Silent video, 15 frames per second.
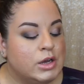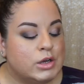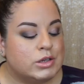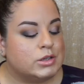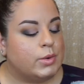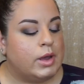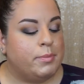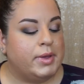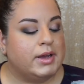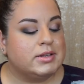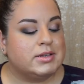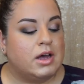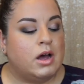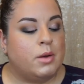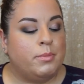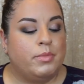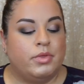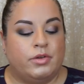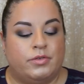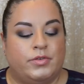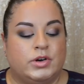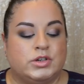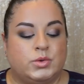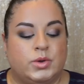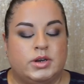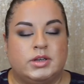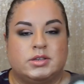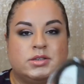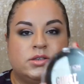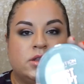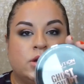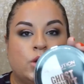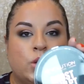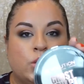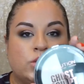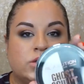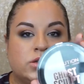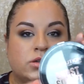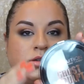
So I picked up, the first one is the Ghost